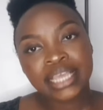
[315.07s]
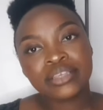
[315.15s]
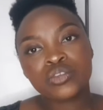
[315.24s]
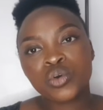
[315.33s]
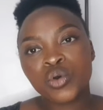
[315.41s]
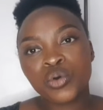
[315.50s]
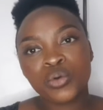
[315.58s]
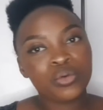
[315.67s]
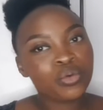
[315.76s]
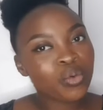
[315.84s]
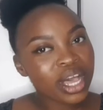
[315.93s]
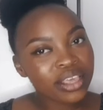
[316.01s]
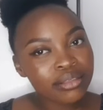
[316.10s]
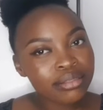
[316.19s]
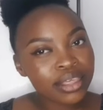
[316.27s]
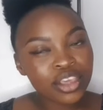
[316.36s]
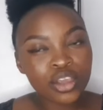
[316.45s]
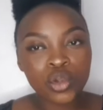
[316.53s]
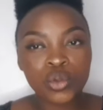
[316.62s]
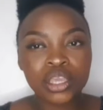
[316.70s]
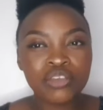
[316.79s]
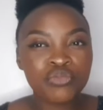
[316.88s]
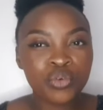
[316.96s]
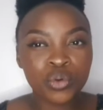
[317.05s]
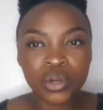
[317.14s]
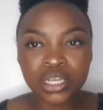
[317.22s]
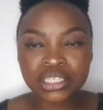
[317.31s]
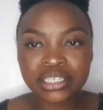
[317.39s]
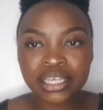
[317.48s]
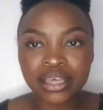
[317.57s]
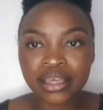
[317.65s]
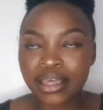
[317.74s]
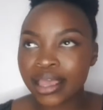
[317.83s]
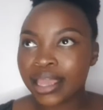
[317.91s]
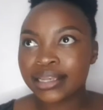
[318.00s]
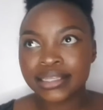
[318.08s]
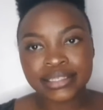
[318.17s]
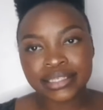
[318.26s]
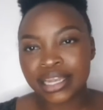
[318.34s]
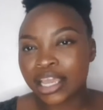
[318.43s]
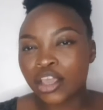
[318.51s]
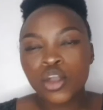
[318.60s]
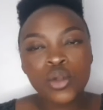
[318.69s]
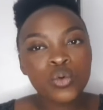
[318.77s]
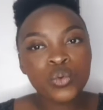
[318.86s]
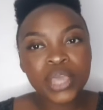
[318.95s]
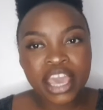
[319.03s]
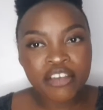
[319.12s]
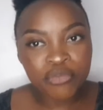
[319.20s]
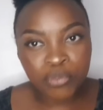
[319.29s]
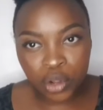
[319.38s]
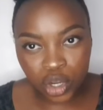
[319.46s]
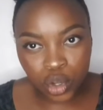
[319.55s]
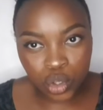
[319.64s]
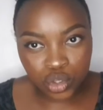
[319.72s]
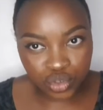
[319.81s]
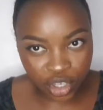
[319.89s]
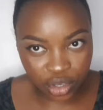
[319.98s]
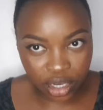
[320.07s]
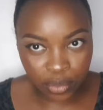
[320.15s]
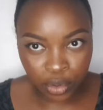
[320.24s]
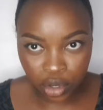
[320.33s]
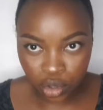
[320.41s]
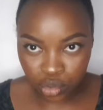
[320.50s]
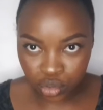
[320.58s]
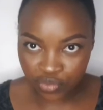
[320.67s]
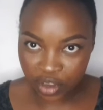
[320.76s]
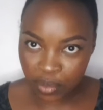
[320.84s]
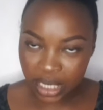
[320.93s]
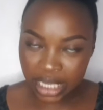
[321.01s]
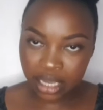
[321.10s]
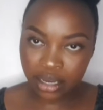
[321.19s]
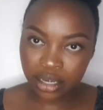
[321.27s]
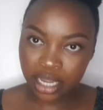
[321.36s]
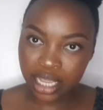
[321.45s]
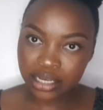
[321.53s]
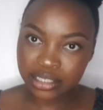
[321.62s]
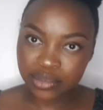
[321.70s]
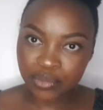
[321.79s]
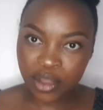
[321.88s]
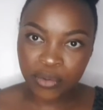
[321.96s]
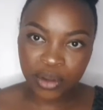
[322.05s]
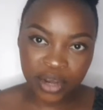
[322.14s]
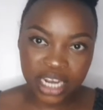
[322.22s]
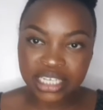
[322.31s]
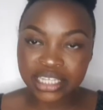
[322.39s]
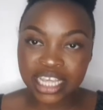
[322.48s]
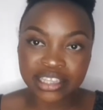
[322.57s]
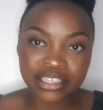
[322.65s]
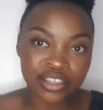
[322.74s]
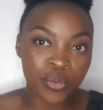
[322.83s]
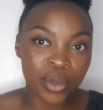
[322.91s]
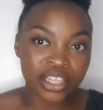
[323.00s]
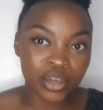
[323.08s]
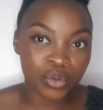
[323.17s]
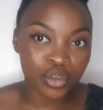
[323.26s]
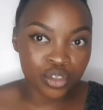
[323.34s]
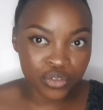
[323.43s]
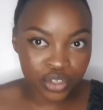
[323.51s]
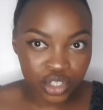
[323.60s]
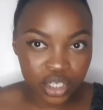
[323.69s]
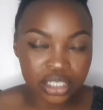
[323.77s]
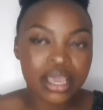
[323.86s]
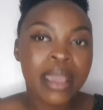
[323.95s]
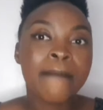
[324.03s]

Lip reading: So while you think you're looking for like, we have polycotton, regular polycotton fabric here in Zimbabwe, right? That's the one that we use for shirts.